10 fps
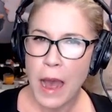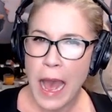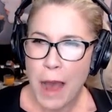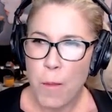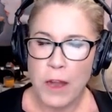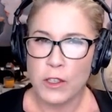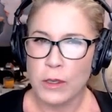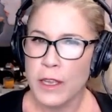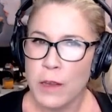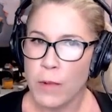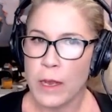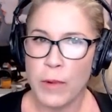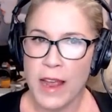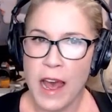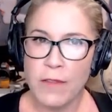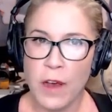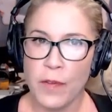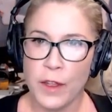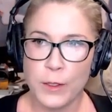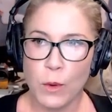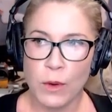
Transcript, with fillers: how much leeway we have on this